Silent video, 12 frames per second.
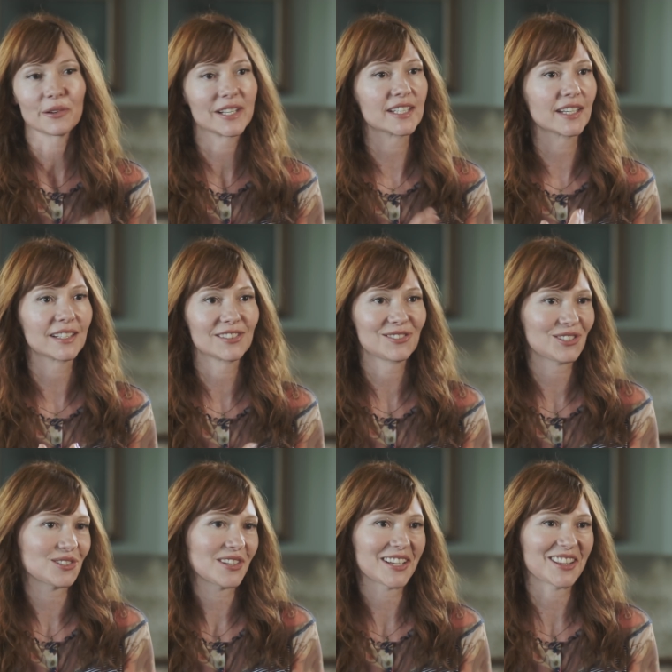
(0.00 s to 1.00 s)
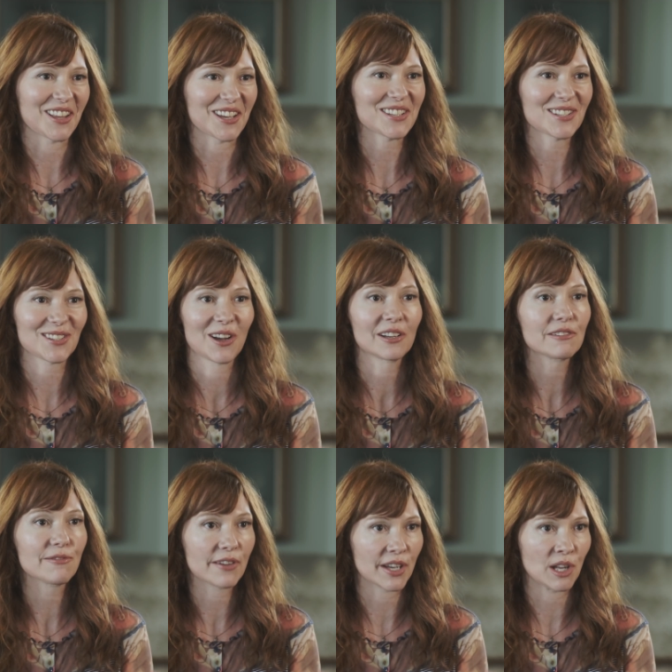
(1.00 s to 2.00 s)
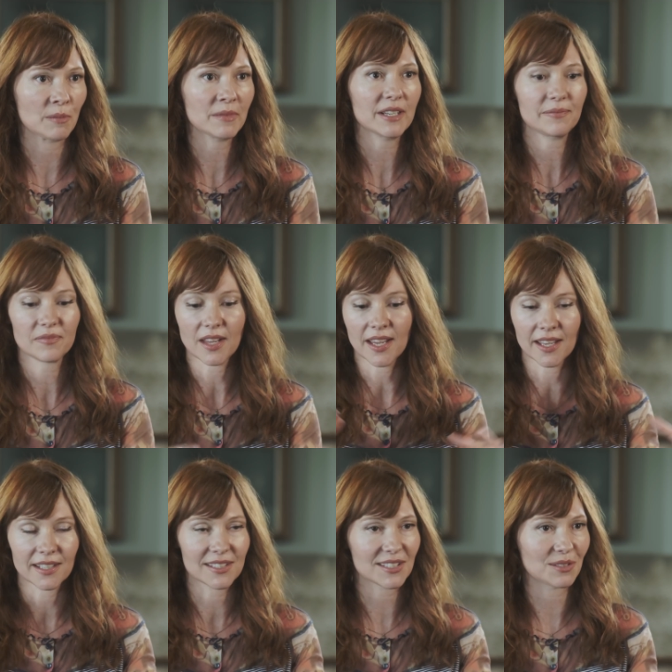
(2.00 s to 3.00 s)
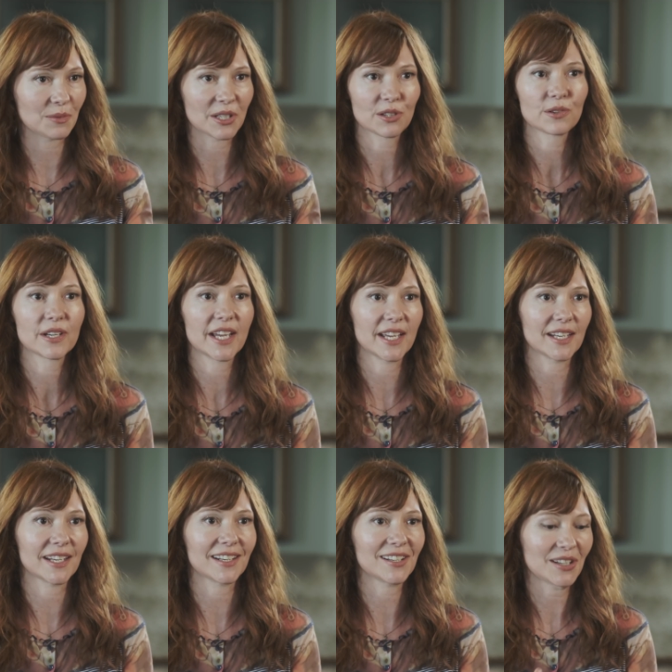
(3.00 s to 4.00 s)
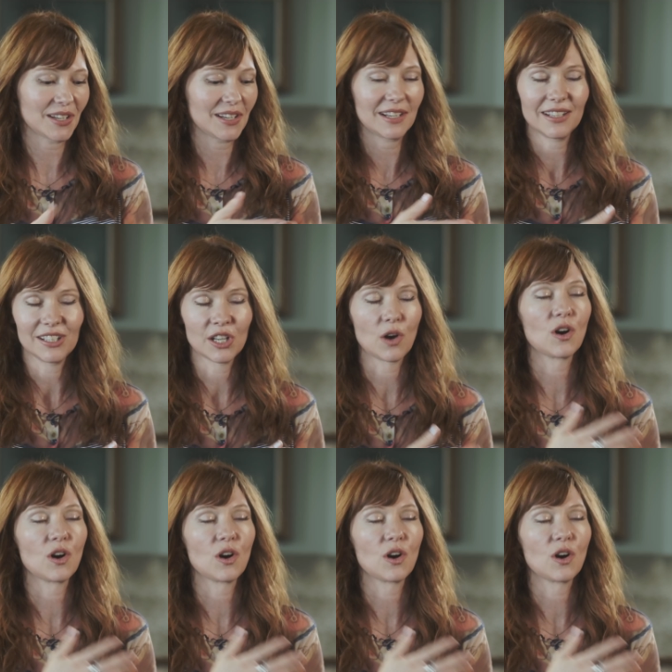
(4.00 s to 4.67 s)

I did just like this on mm-hmm. film mm-hmm. and we created you know, a